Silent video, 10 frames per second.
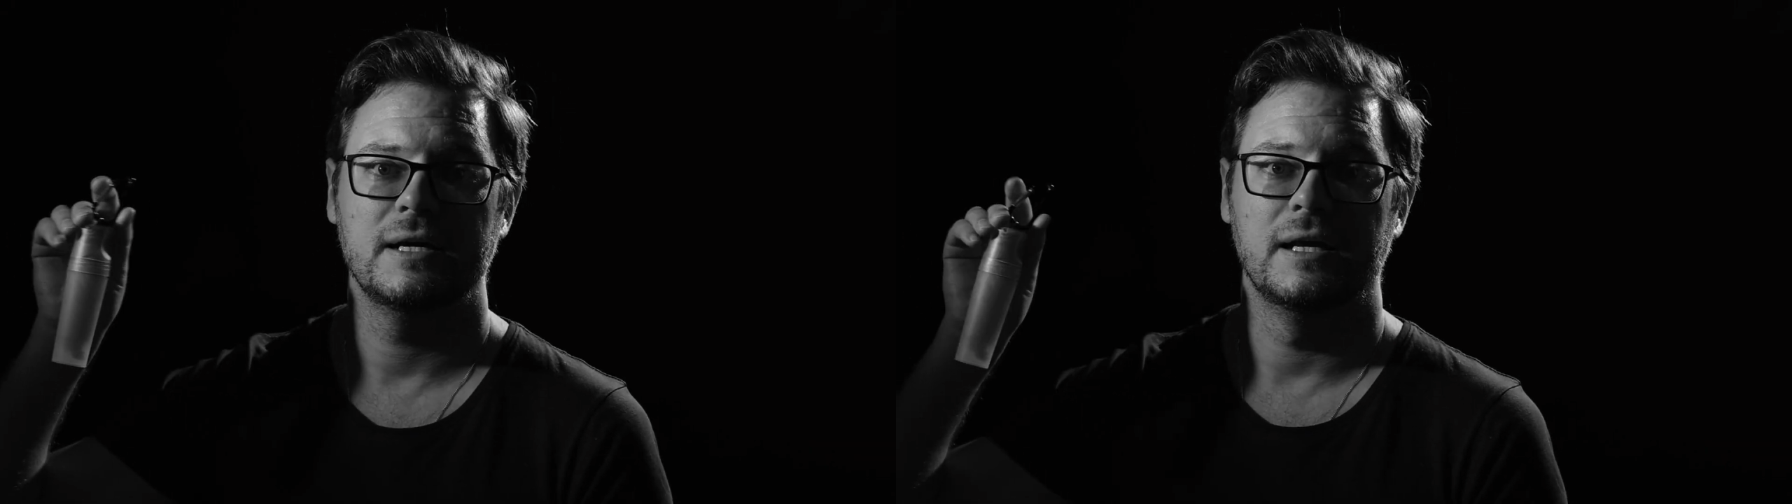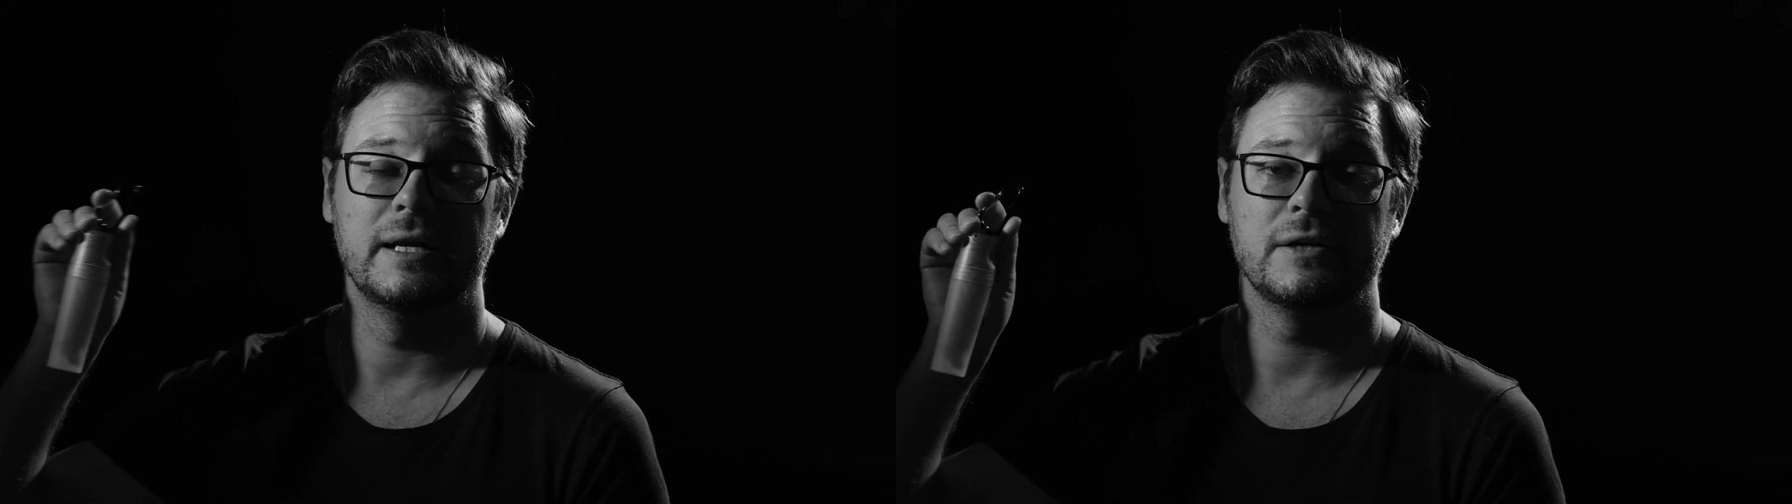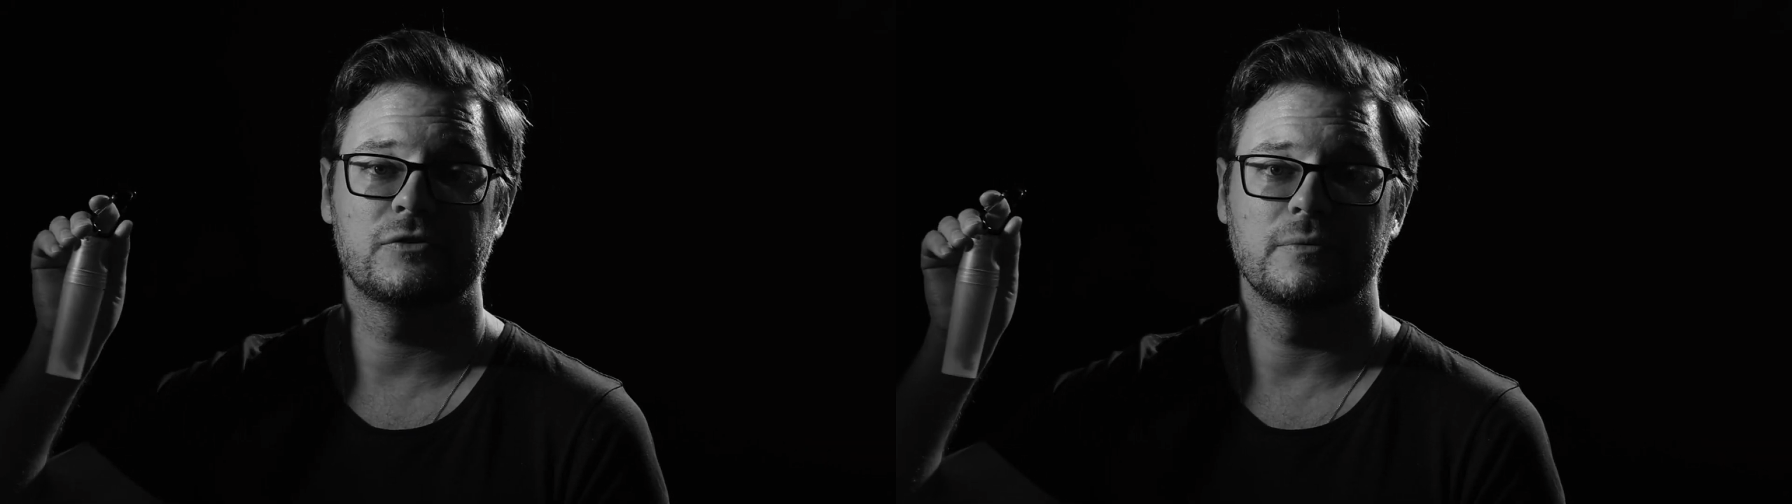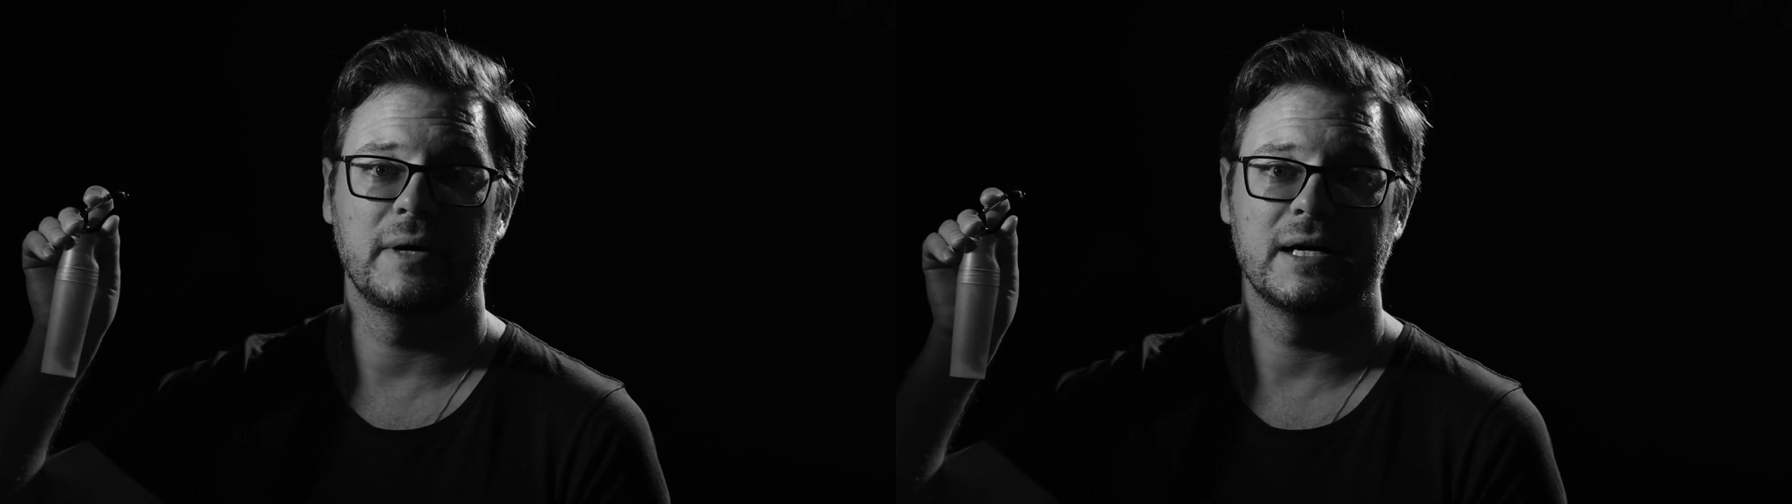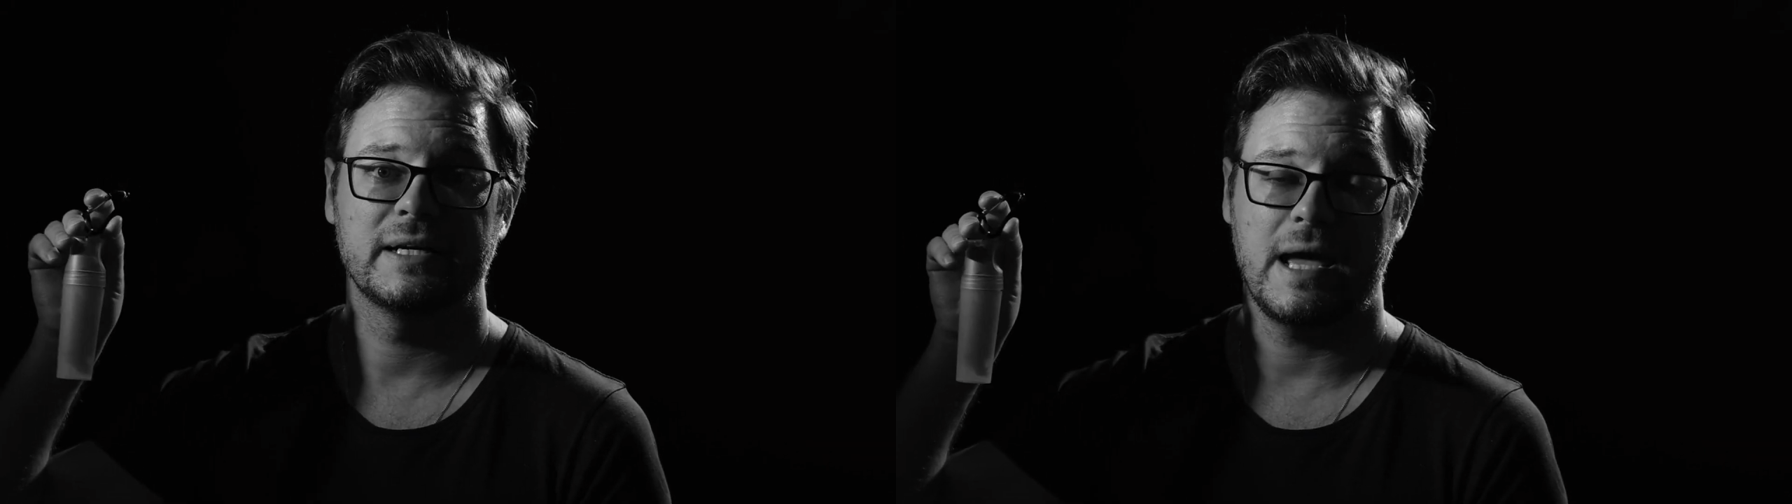linked to
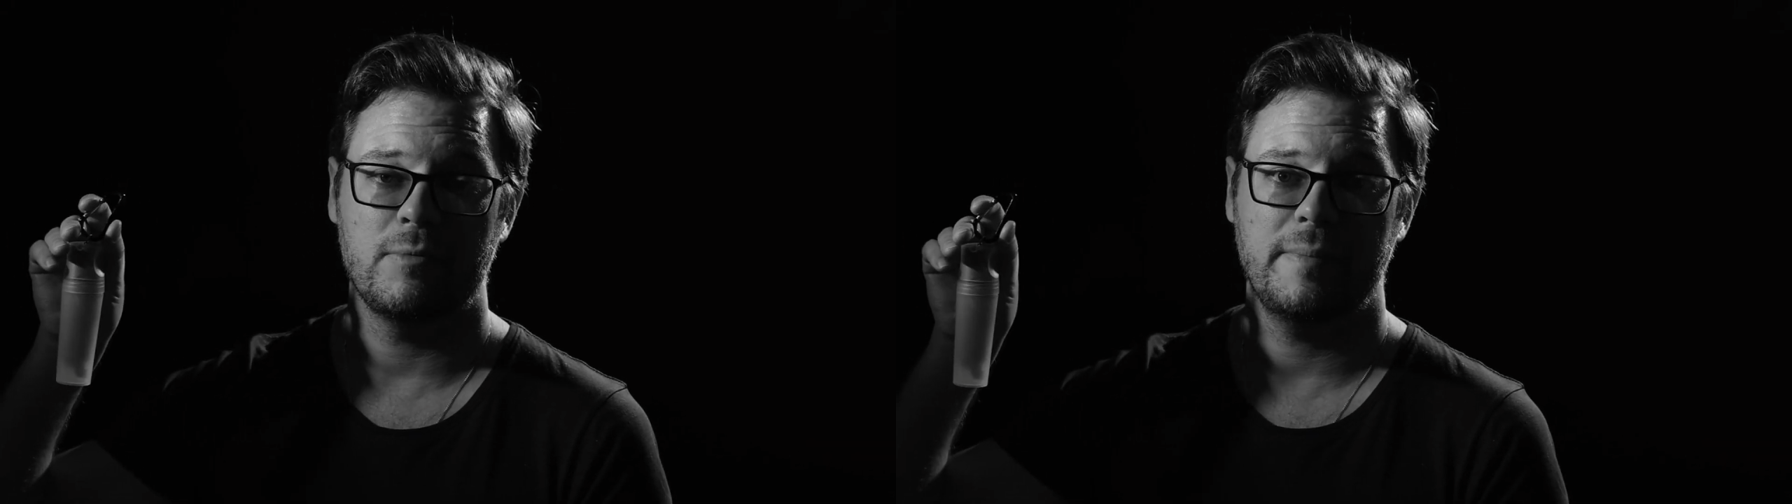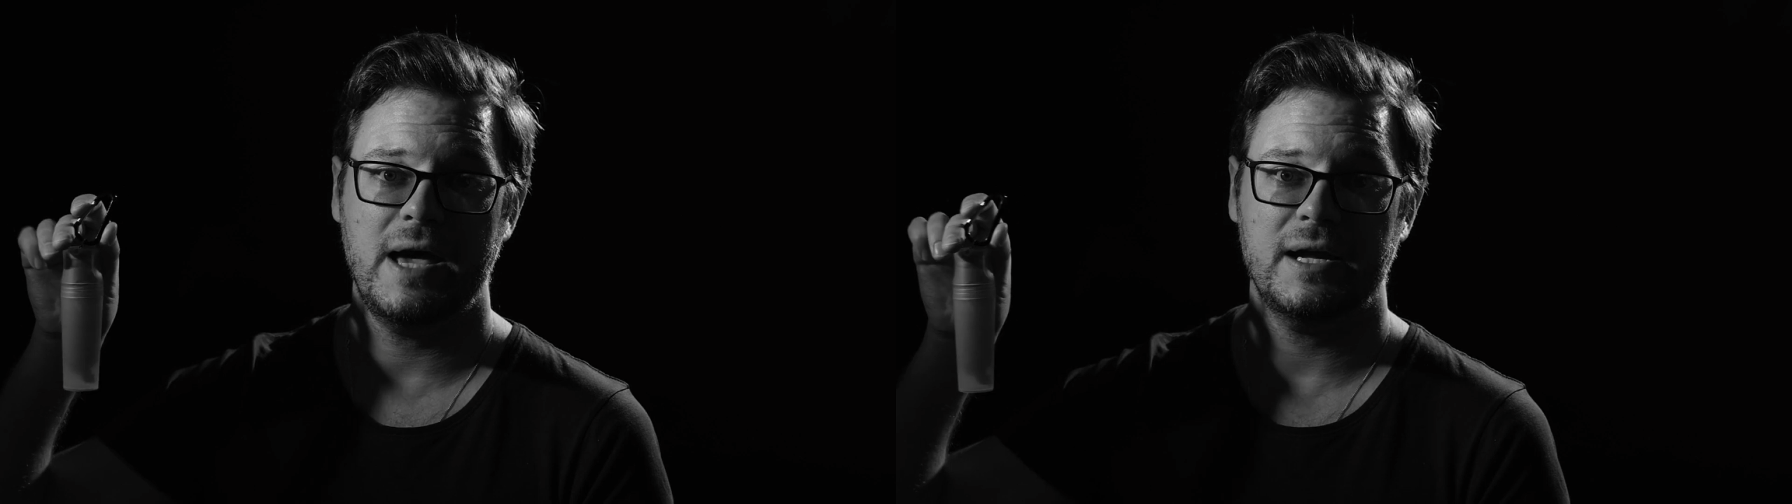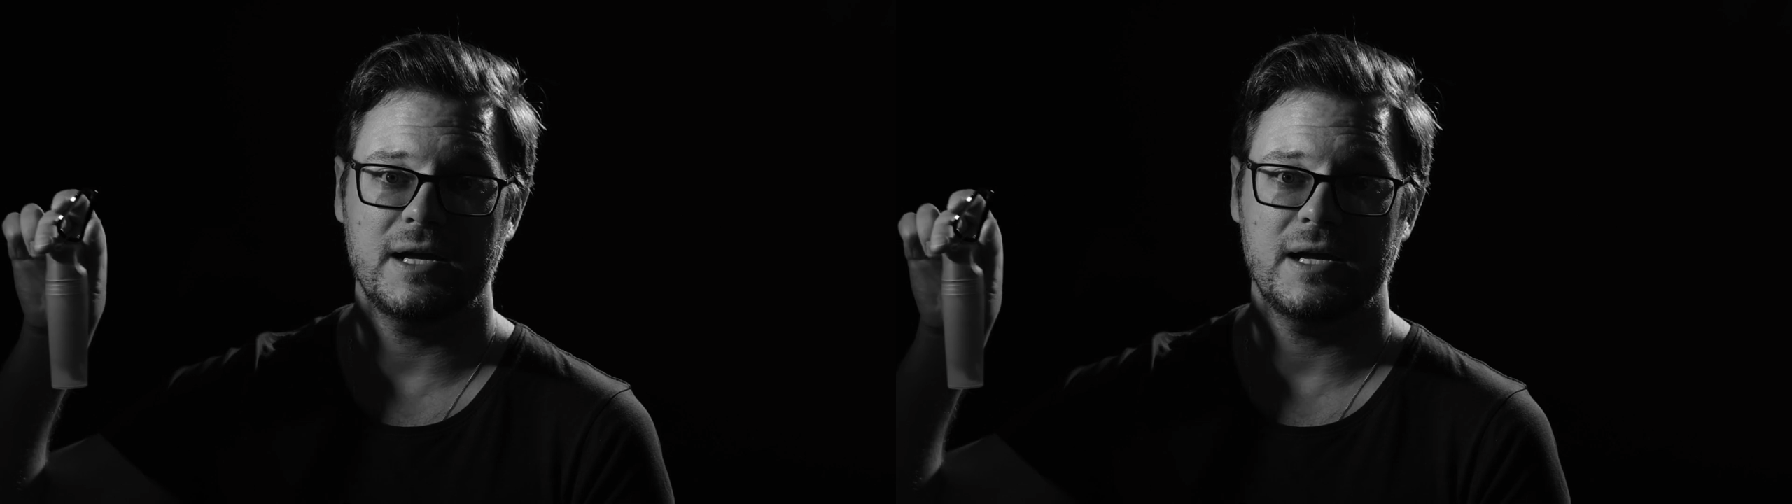my camera bag.